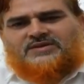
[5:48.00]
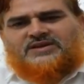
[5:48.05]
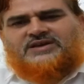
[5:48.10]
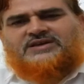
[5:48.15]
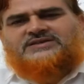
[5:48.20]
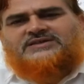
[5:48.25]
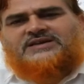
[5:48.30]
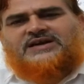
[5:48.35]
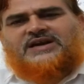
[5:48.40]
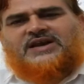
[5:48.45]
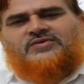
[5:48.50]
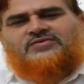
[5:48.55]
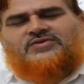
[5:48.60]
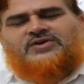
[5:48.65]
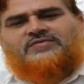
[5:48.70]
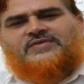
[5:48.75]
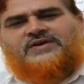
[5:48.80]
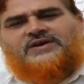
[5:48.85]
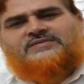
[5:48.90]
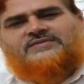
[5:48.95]
Each and
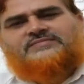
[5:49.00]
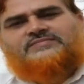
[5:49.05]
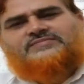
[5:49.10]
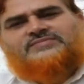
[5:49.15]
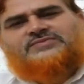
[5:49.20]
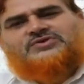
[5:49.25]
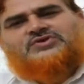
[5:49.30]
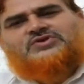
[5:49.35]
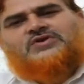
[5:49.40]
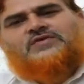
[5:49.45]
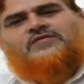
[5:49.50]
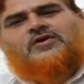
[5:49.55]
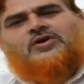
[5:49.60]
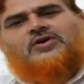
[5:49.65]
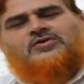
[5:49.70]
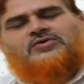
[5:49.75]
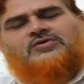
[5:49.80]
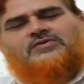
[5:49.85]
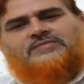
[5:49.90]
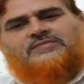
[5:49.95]
everyone should
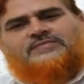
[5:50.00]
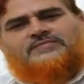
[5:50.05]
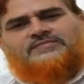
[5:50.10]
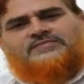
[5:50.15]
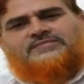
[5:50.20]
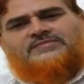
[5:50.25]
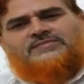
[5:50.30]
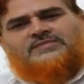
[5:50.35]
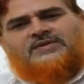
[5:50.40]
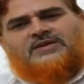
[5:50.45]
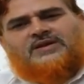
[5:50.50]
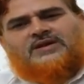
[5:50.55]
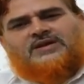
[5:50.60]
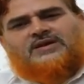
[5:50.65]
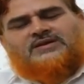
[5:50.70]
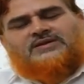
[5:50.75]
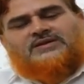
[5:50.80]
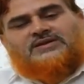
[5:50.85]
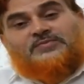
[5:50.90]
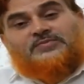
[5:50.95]
follow
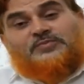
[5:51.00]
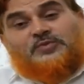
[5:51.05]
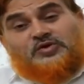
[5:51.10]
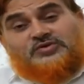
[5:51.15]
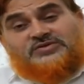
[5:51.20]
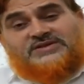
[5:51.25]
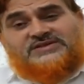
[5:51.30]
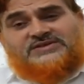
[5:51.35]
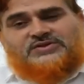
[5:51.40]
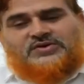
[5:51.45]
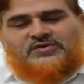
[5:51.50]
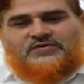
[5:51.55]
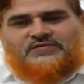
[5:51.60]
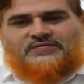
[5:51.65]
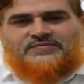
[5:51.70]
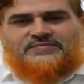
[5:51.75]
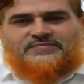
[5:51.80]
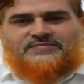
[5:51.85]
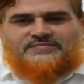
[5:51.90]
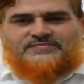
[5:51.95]
the process
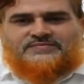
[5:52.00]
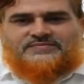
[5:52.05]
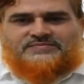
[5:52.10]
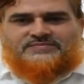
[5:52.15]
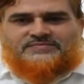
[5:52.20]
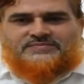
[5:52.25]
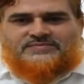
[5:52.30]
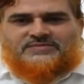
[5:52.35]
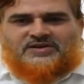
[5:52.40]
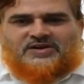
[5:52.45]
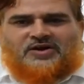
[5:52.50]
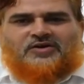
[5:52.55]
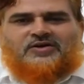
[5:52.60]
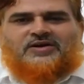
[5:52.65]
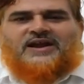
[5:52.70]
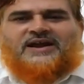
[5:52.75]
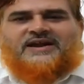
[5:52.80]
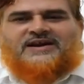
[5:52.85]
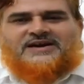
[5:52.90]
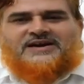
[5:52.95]
of
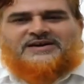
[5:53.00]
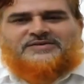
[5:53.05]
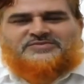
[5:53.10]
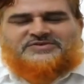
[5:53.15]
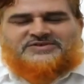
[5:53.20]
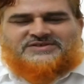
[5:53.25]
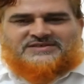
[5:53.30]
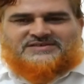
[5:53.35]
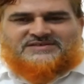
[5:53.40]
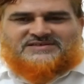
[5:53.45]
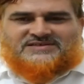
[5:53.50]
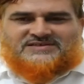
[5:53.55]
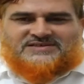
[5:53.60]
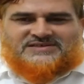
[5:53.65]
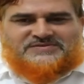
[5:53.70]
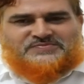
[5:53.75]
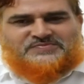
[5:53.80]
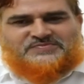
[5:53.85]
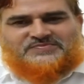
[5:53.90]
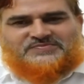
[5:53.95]
online admission
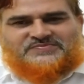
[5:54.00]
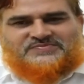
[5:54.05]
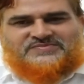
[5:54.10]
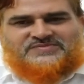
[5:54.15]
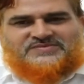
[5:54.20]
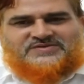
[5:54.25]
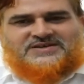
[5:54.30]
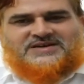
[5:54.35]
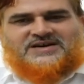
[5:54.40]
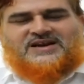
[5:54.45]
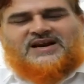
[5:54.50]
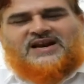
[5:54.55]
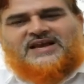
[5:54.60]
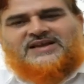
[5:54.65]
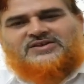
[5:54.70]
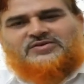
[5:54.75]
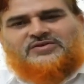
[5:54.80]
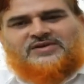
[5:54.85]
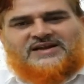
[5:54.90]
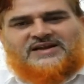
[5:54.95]
system,
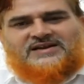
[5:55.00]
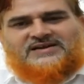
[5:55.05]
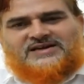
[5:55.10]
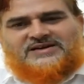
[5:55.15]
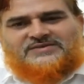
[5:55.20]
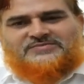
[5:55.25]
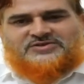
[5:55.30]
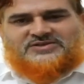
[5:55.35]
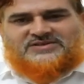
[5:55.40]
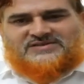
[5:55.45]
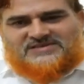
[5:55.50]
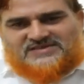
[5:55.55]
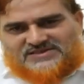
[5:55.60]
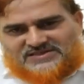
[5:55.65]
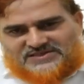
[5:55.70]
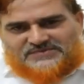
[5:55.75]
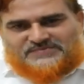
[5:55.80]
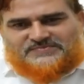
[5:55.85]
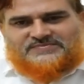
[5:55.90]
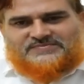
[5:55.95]
centralized online admission
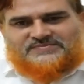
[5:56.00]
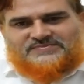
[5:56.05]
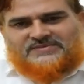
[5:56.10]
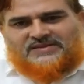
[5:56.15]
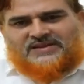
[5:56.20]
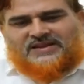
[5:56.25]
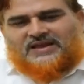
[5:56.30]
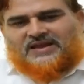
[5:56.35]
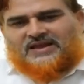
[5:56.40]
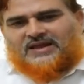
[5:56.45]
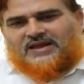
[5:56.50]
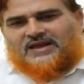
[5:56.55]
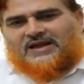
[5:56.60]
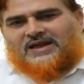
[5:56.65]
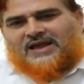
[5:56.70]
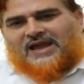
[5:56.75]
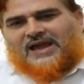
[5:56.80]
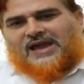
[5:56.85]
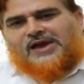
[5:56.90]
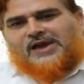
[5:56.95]
system.
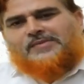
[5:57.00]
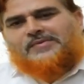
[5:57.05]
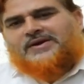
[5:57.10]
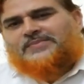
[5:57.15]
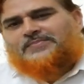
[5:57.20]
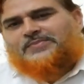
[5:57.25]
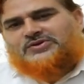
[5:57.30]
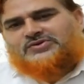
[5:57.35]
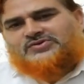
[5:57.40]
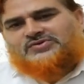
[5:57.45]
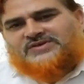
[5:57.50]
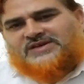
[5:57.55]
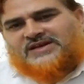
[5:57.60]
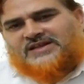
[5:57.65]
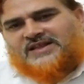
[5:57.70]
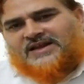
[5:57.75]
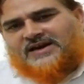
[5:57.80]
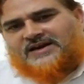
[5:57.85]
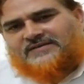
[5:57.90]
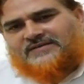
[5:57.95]
I am happy to
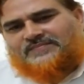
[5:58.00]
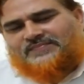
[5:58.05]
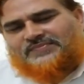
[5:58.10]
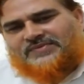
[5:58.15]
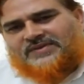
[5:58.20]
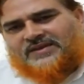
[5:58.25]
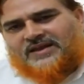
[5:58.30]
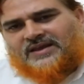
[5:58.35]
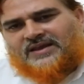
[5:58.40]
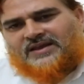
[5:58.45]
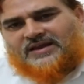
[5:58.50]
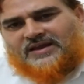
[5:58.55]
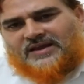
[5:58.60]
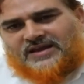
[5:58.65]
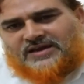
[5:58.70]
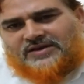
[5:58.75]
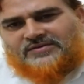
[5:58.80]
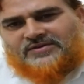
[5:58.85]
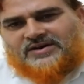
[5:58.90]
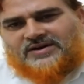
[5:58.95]
say that
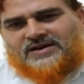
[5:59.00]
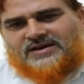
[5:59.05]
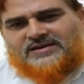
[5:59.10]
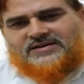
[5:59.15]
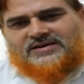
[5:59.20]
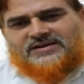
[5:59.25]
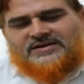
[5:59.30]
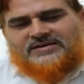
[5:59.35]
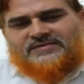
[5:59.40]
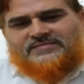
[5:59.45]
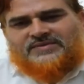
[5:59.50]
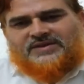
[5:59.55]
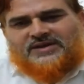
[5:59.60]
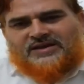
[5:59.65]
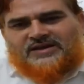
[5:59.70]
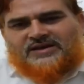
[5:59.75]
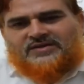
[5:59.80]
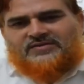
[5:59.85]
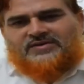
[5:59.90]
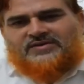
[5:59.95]
in our country,
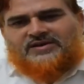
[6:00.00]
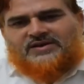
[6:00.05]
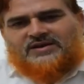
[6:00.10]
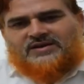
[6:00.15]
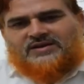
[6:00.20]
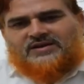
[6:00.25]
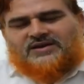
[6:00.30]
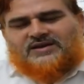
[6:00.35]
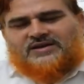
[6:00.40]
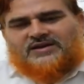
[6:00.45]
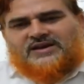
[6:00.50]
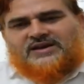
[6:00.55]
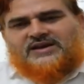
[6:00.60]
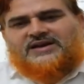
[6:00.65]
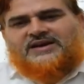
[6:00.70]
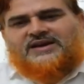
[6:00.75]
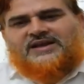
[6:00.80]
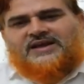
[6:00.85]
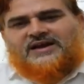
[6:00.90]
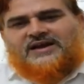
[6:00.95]
in
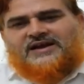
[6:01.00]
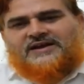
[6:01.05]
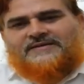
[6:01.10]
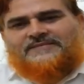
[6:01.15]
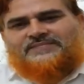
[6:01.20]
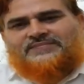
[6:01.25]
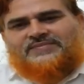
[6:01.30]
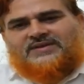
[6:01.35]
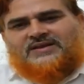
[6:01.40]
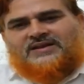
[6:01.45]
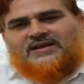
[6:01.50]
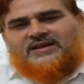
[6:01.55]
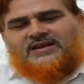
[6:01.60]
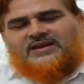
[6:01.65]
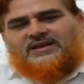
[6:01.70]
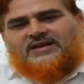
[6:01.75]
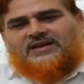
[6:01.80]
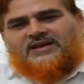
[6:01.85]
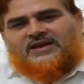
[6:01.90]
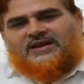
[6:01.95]
India,
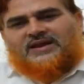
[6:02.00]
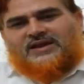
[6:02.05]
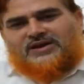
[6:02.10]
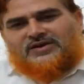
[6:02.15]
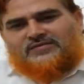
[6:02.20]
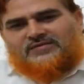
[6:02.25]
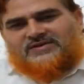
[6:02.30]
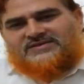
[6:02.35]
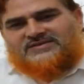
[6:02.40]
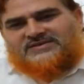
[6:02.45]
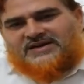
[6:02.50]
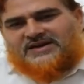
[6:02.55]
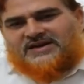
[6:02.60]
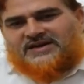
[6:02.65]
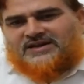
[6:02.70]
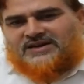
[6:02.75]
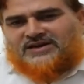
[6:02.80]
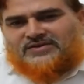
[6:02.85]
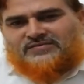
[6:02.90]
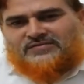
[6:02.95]
in our
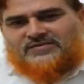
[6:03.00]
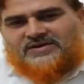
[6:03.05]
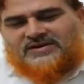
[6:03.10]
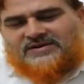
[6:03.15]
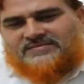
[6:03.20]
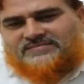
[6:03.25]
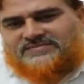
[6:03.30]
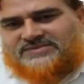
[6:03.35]
state, in our